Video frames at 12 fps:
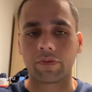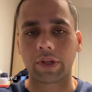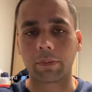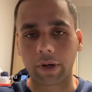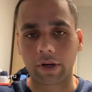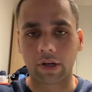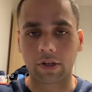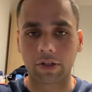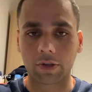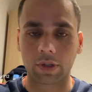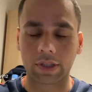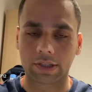The empirical
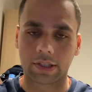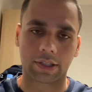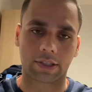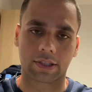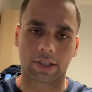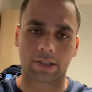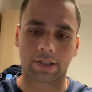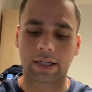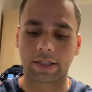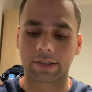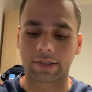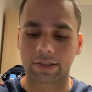rule in statistics,
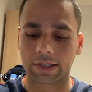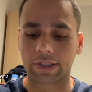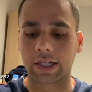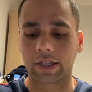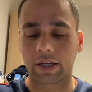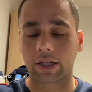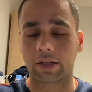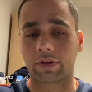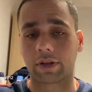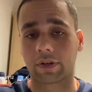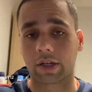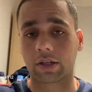that is the 68,
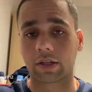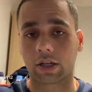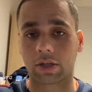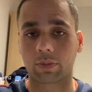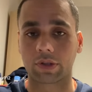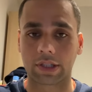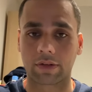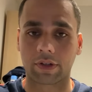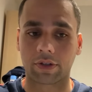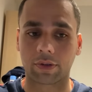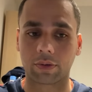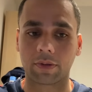95, and
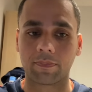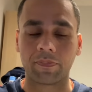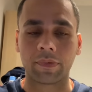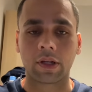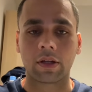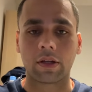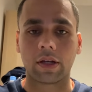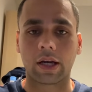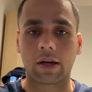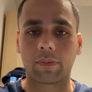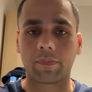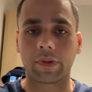99.7 rule.
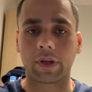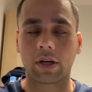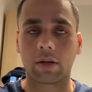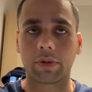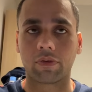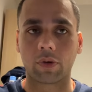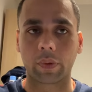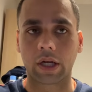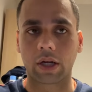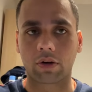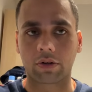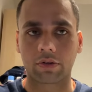Now, before we
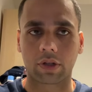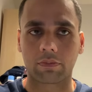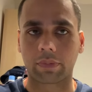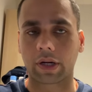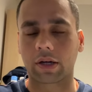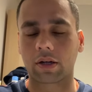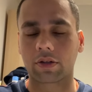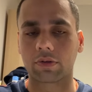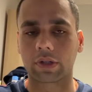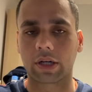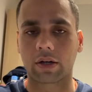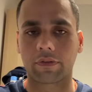get on to the empirical rule,
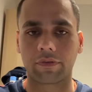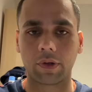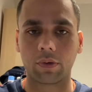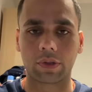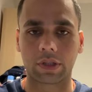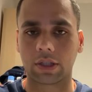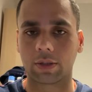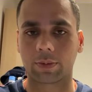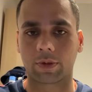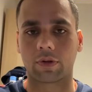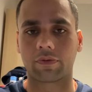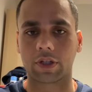there are a few
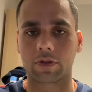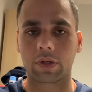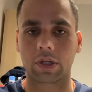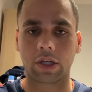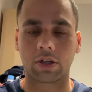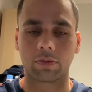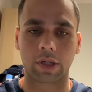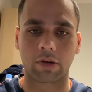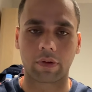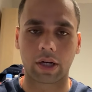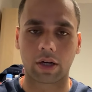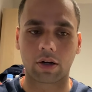terms of which we need to be
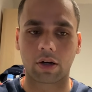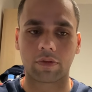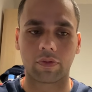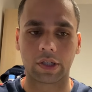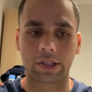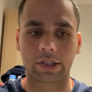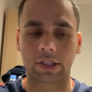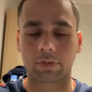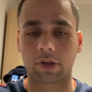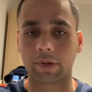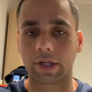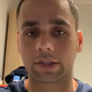aware of. First is
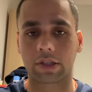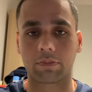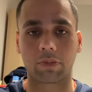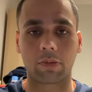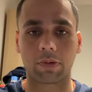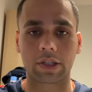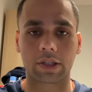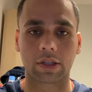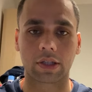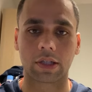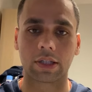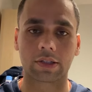population.
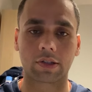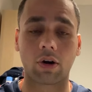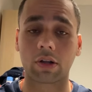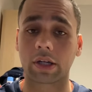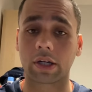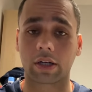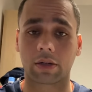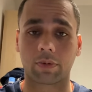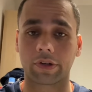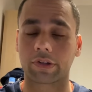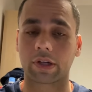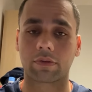Population is all the data
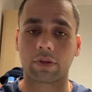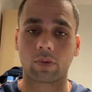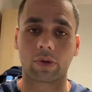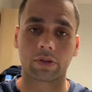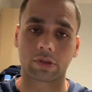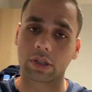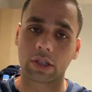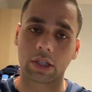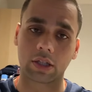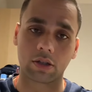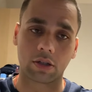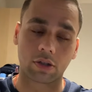points that you want to
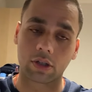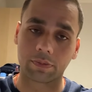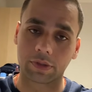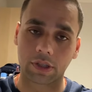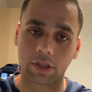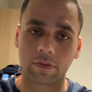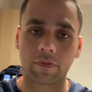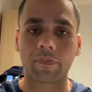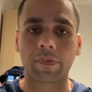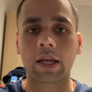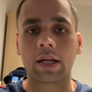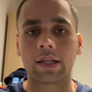study or observe.
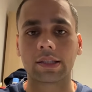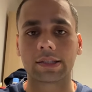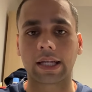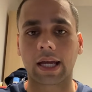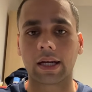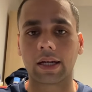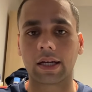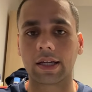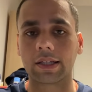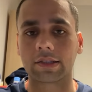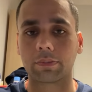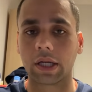Second
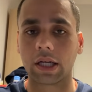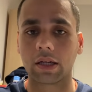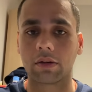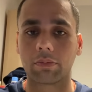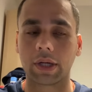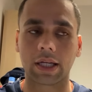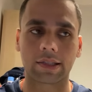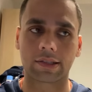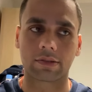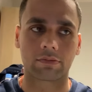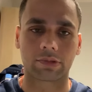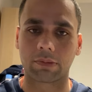is mean. Mean
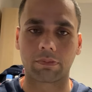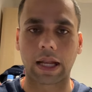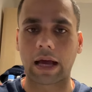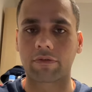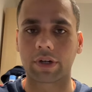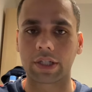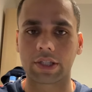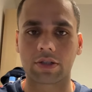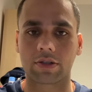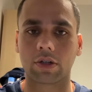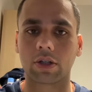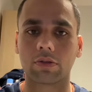is simple average,
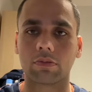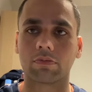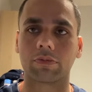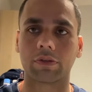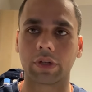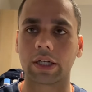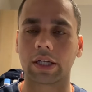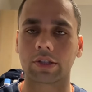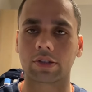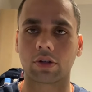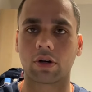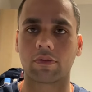so the
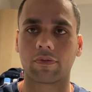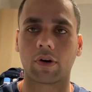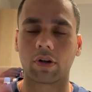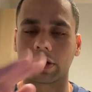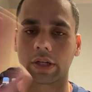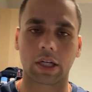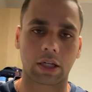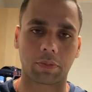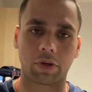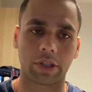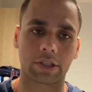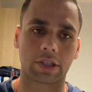readings of all the data
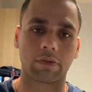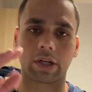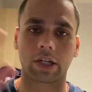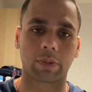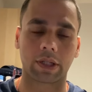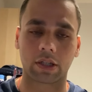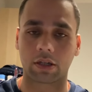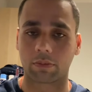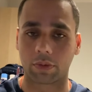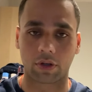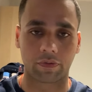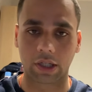points divided by the
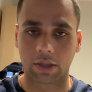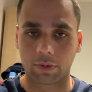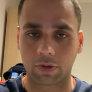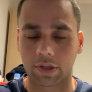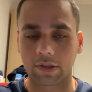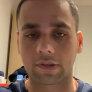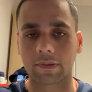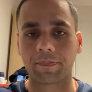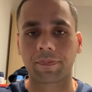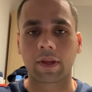number of data points.